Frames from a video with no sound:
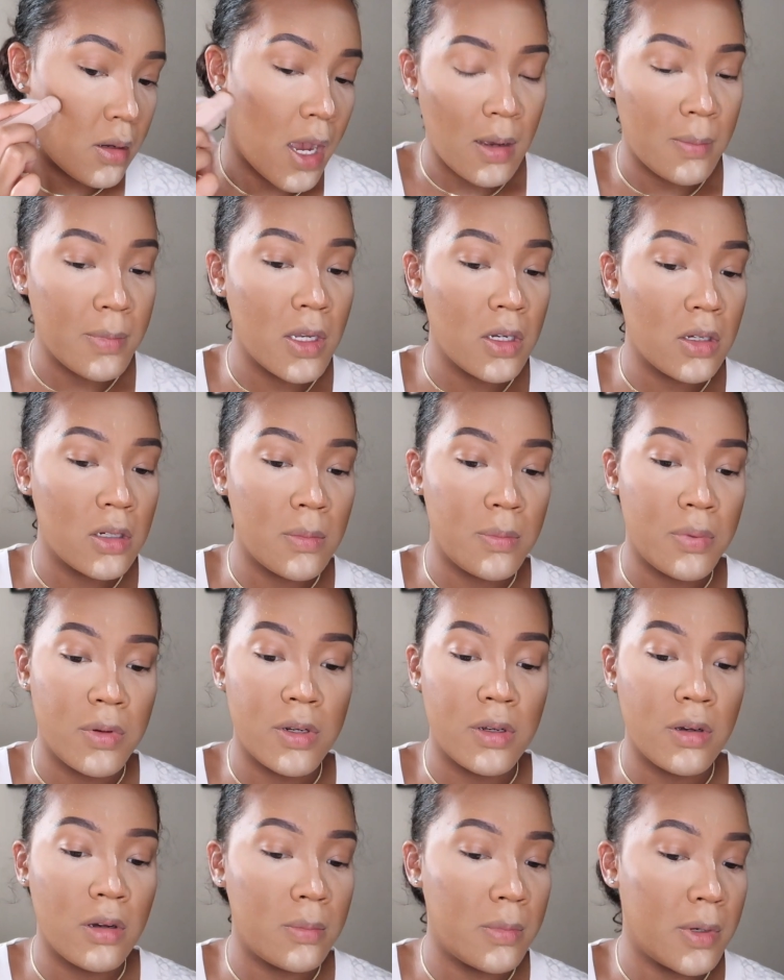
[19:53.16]
I'm not gonna put
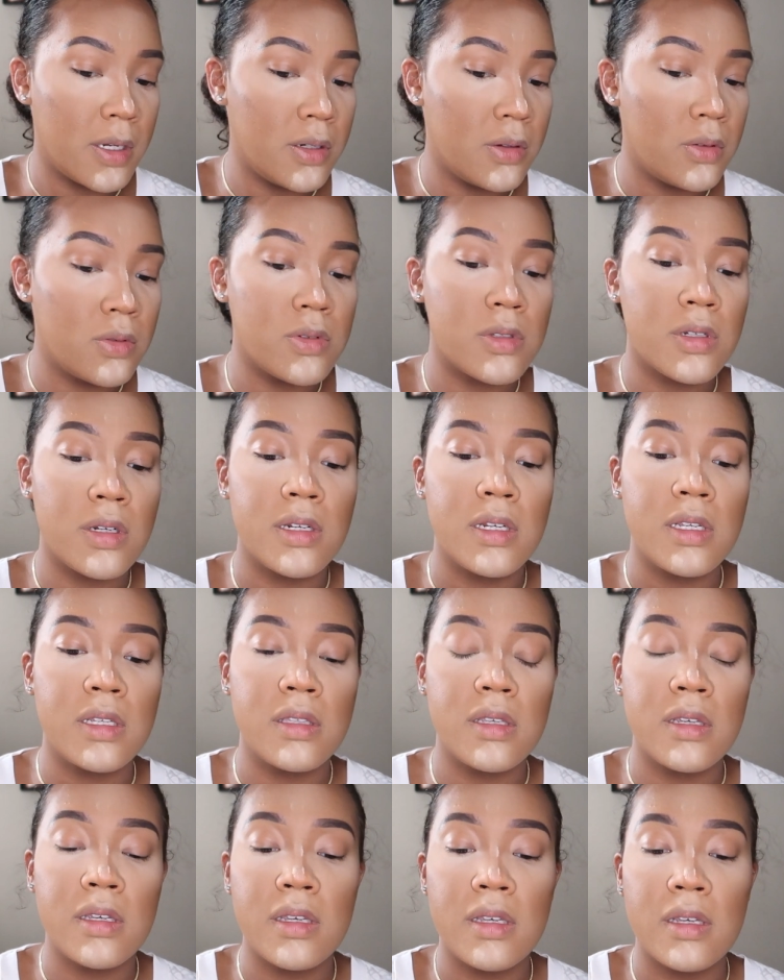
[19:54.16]
it on my nose or
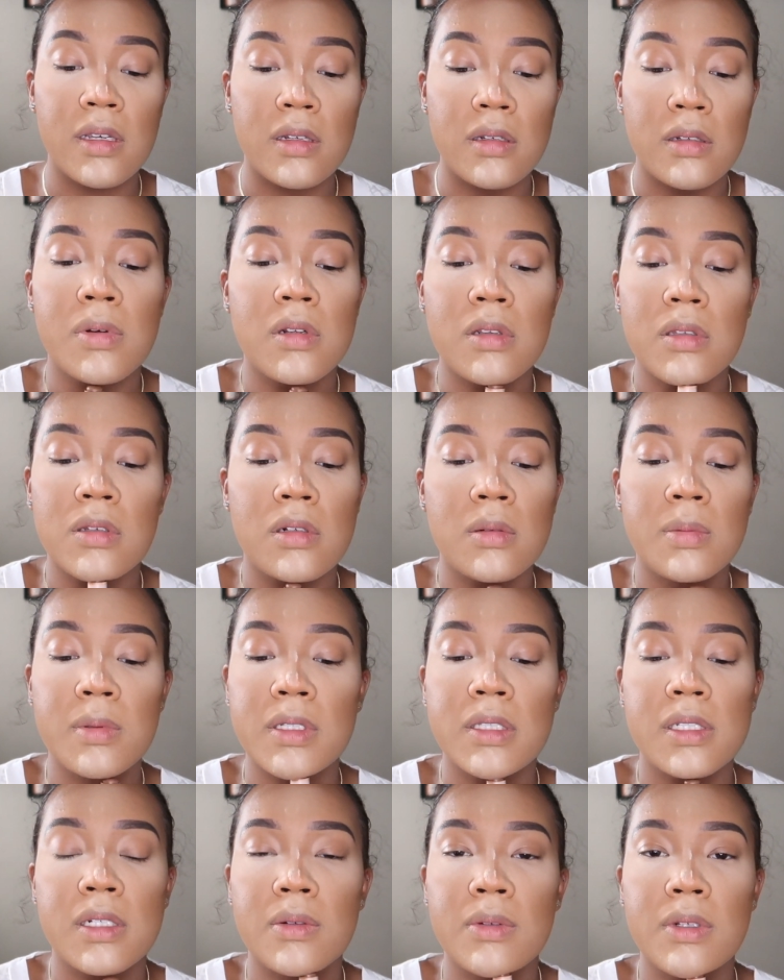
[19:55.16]
anything. Put a little
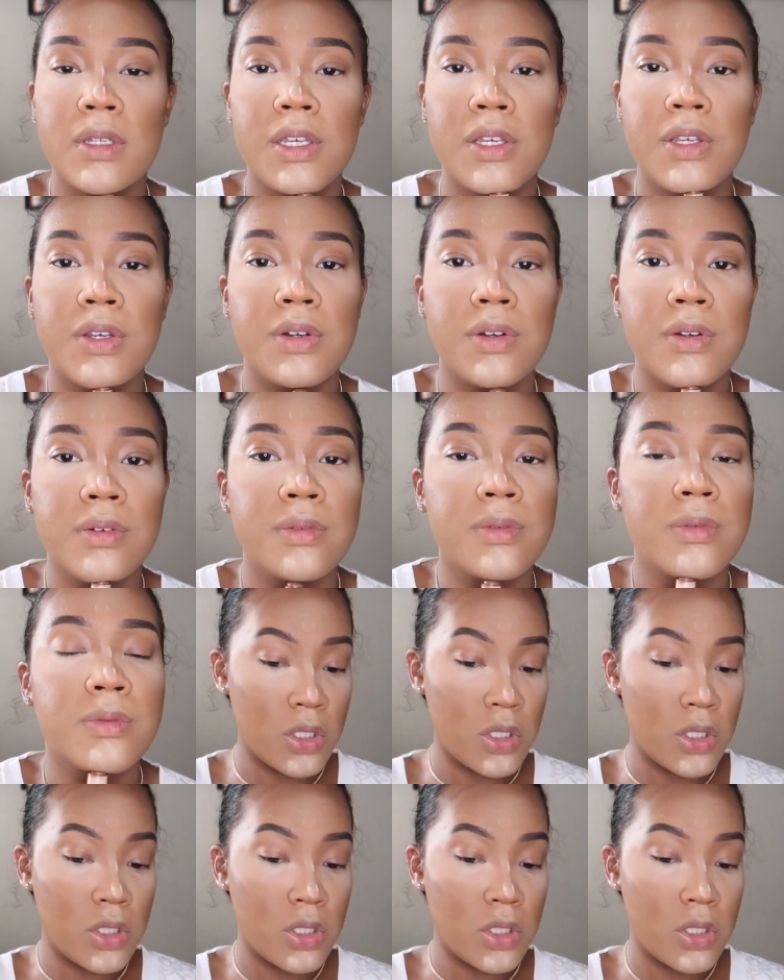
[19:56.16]
bit down here.